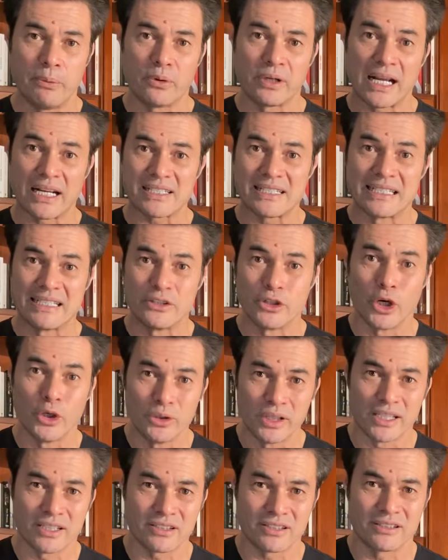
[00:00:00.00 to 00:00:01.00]
had actually
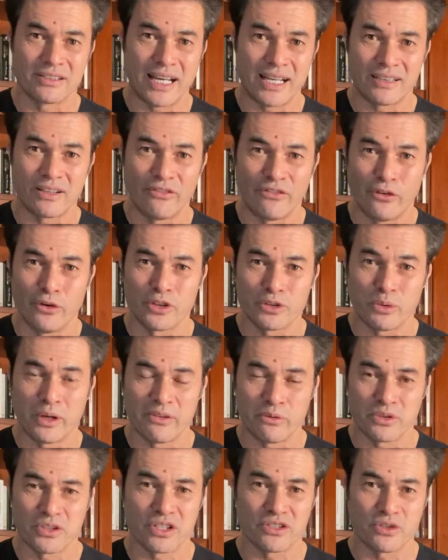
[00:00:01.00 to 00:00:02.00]
noticed that the first wave
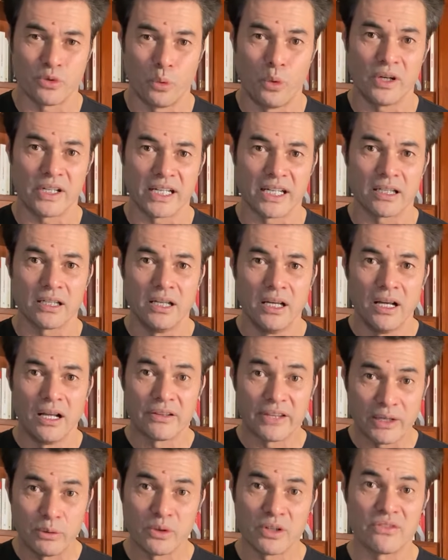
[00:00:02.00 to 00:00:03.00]
was just a warning,
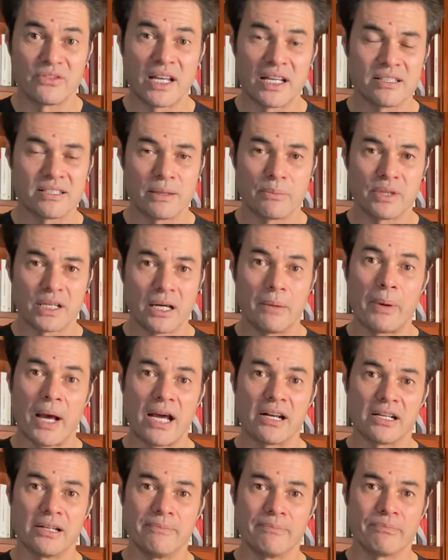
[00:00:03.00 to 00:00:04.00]
they would have done something
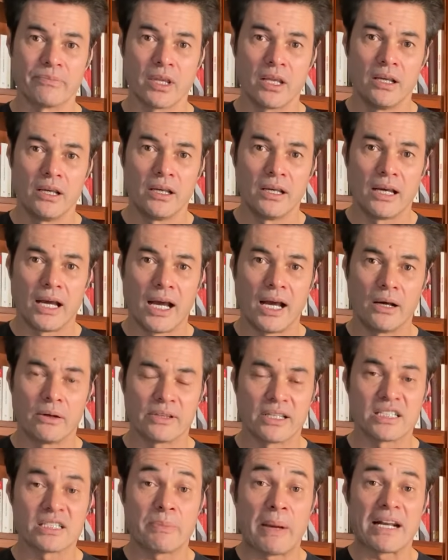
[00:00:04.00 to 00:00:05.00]
about it.
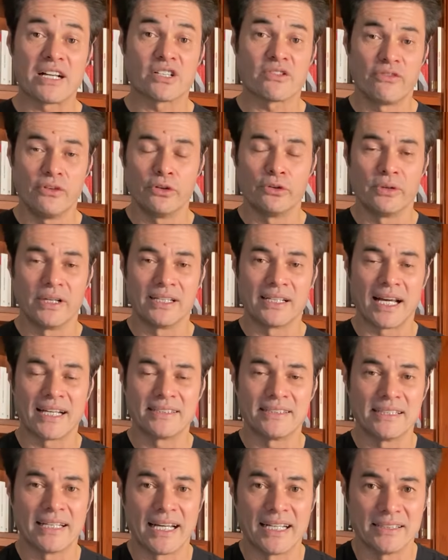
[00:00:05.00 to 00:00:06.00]
The Spanish flu in
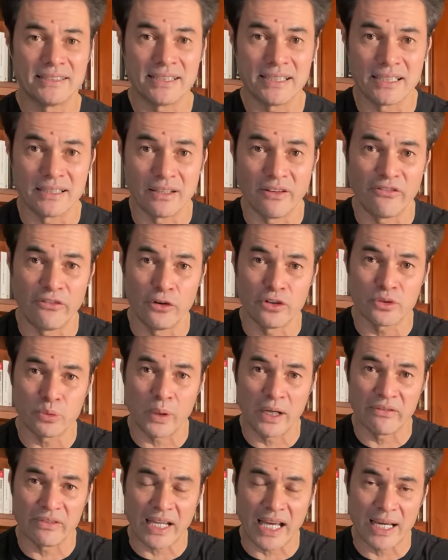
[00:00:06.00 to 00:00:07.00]
1918, the first
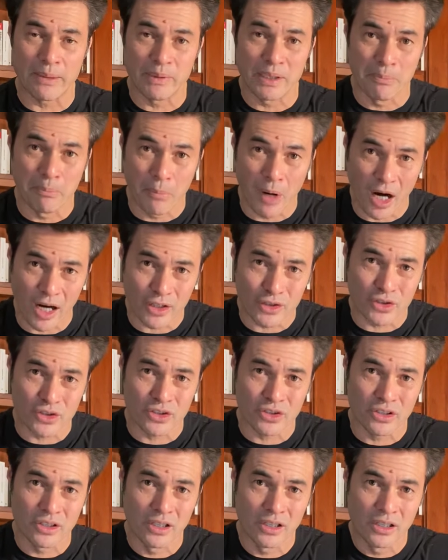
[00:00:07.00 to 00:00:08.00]
wave came in
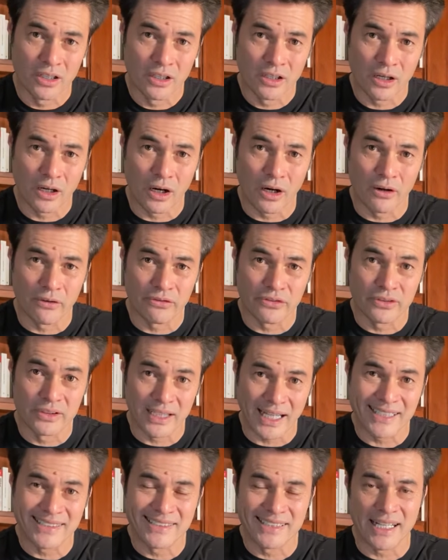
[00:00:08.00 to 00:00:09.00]
March of
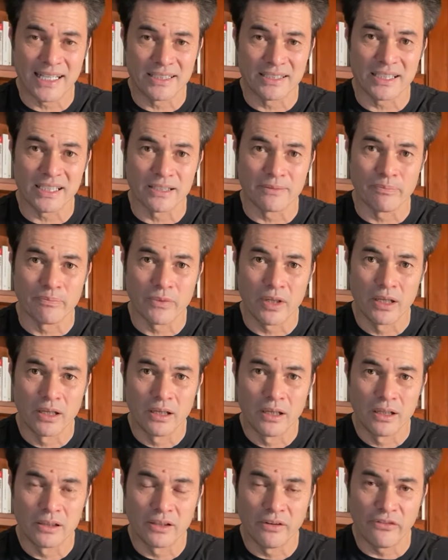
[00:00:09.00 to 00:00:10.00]
1918.
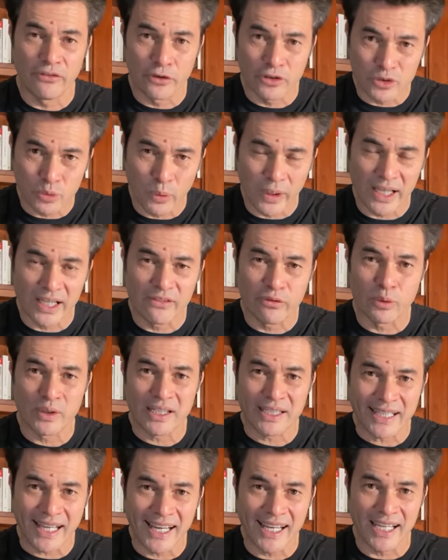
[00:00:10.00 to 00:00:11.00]
The first wave, when
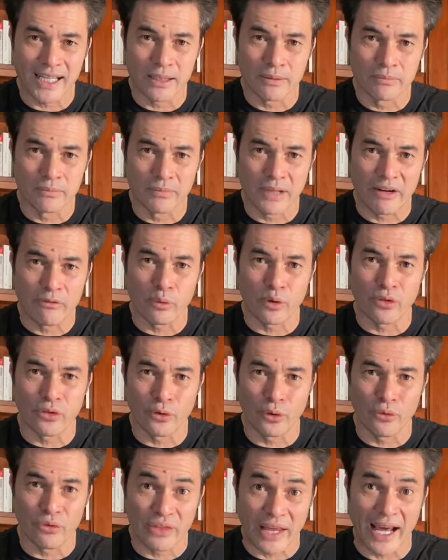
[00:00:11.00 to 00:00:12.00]
it came, everyone
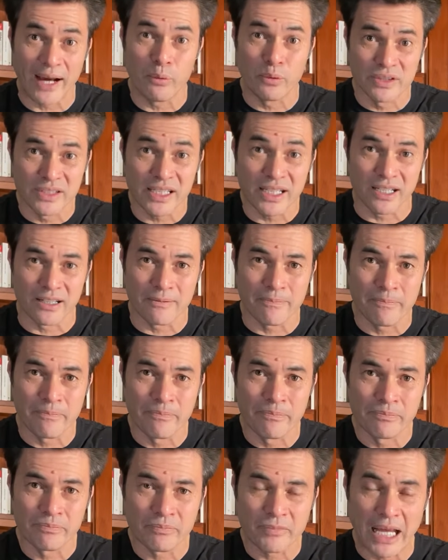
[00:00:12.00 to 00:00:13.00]
thought that was it.
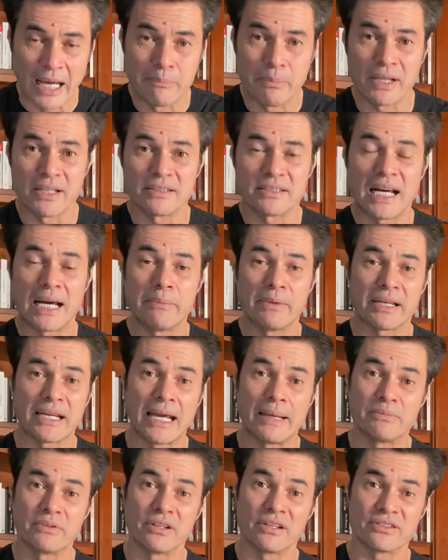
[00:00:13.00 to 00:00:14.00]
And by the time it
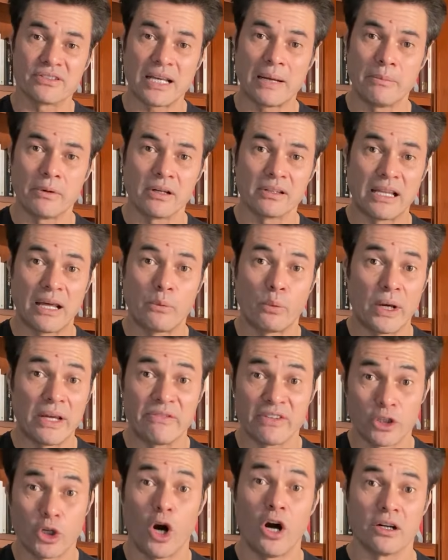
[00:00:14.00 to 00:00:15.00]
came to the summer, that wave
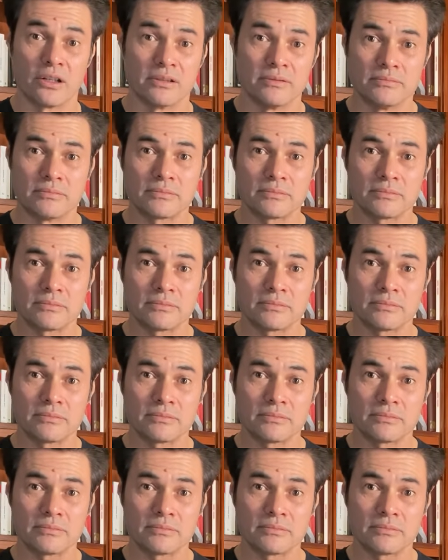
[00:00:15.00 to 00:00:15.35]
had gone.